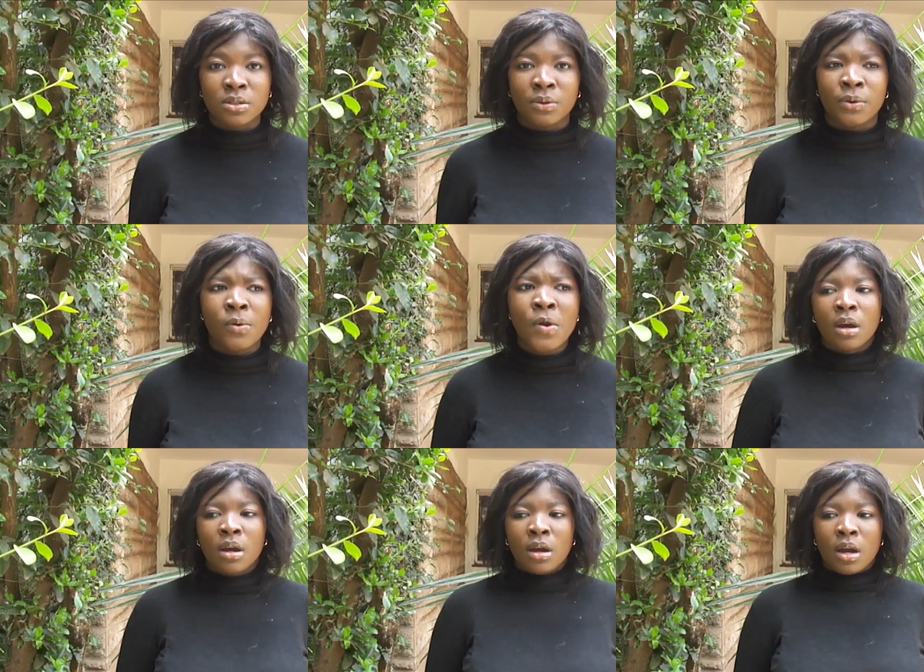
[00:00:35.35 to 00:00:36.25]

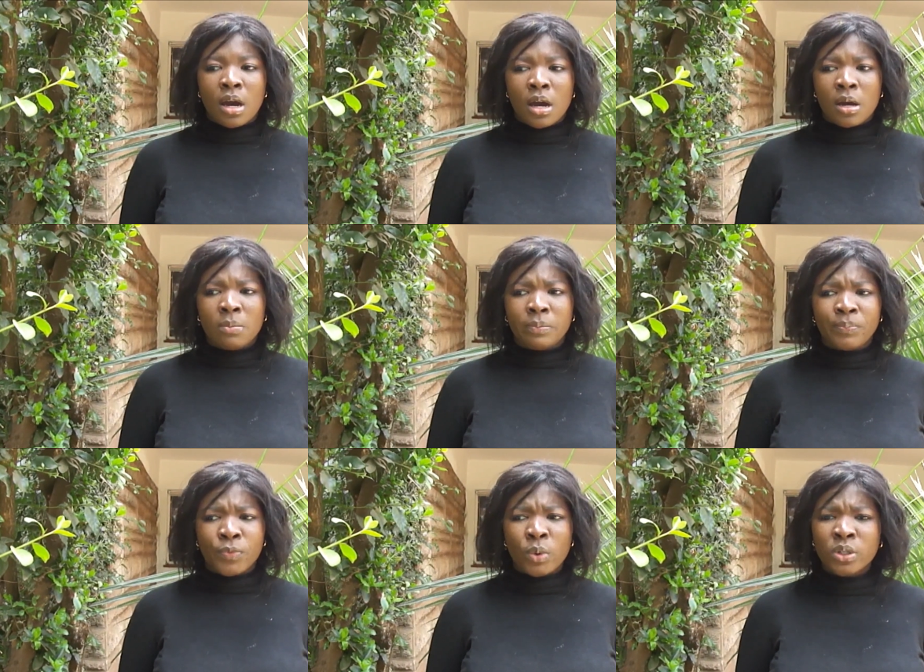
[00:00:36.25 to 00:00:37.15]

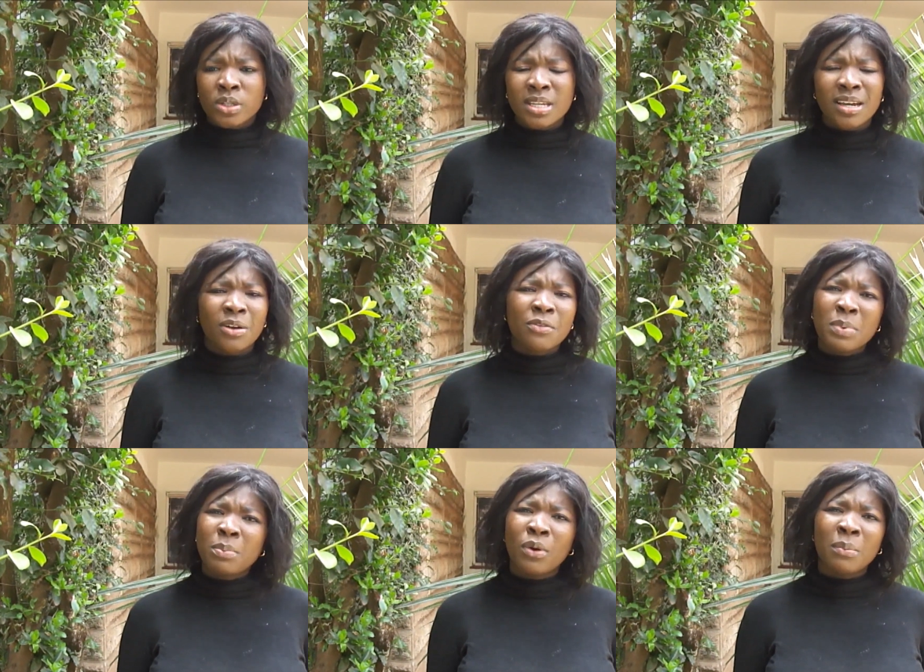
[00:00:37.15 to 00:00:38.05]
We're also seeing a lot
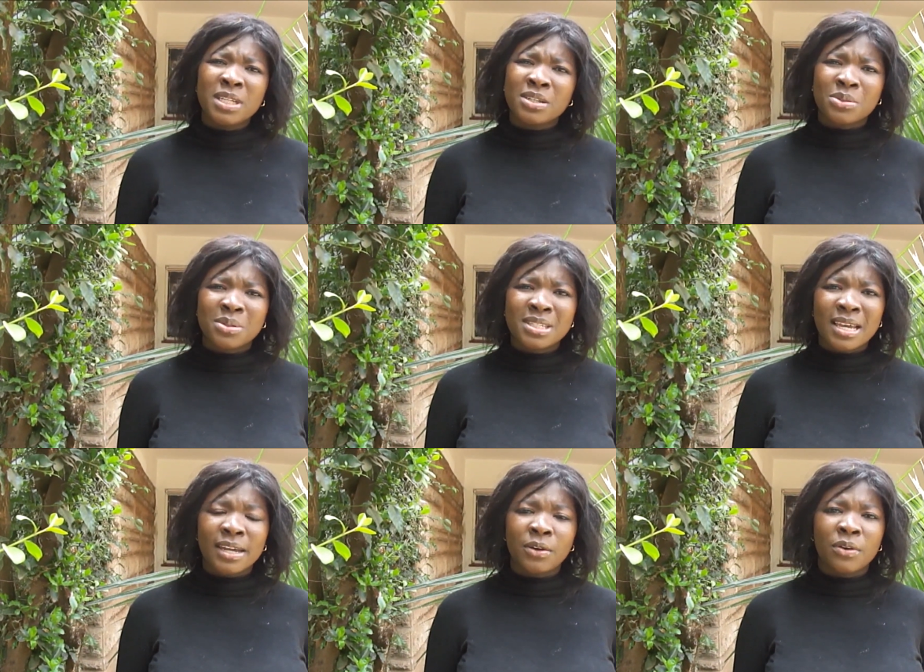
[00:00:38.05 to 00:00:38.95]
of people committing
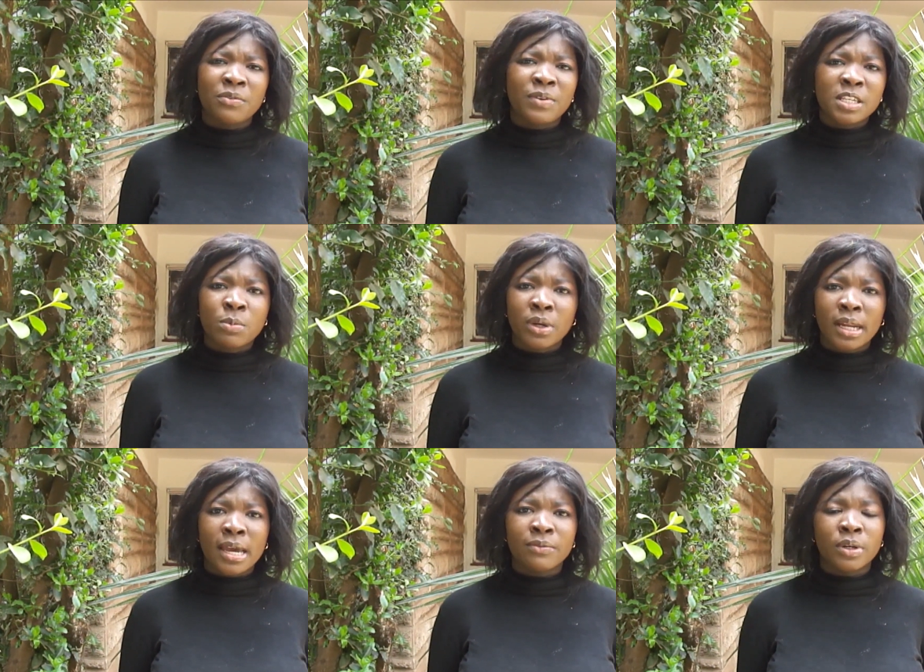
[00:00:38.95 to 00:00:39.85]
suicide on Facebook
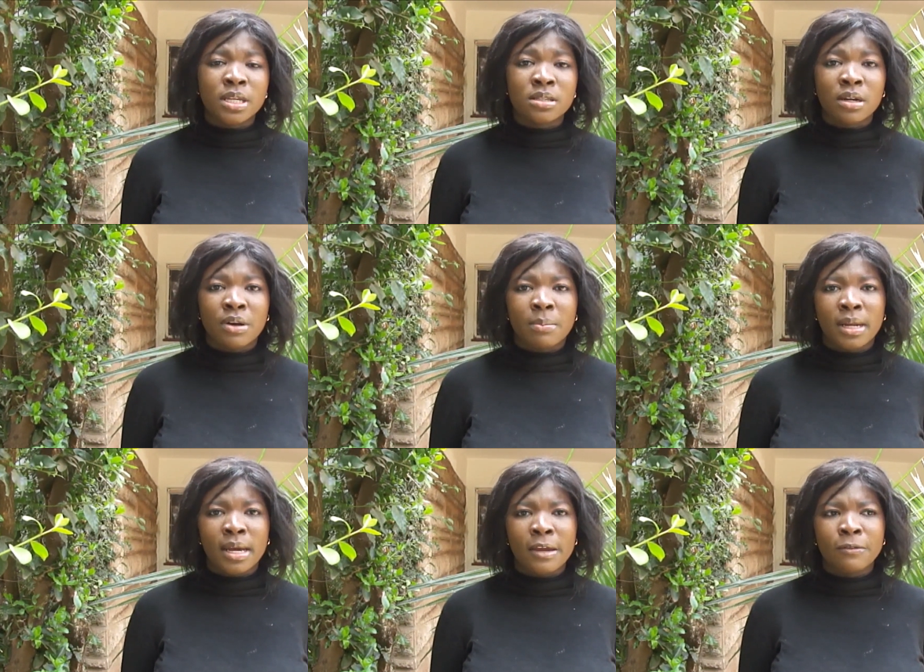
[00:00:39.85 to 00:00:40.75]
Live, on Instagram
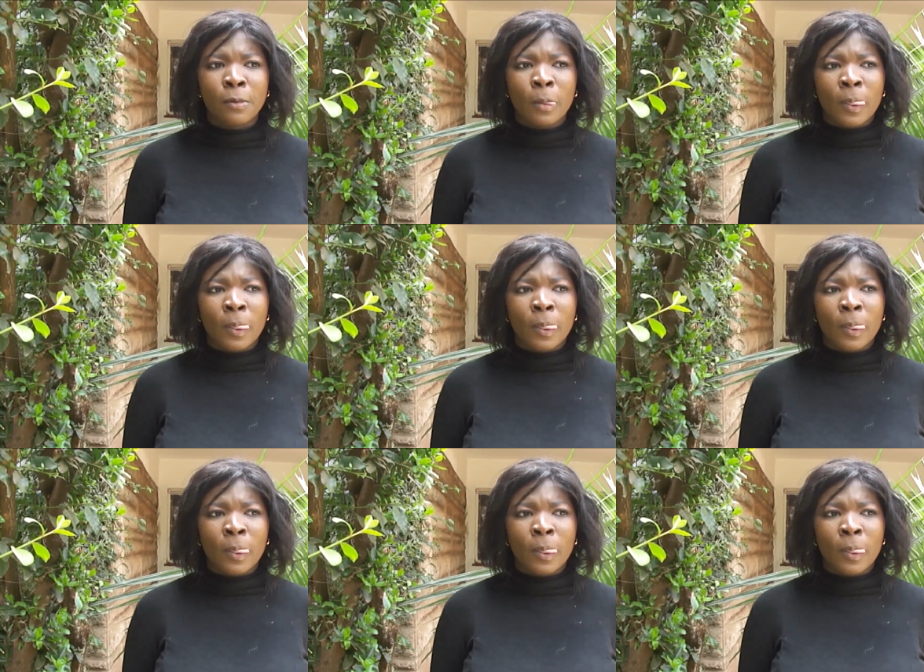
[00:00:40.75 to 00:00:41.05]
Live.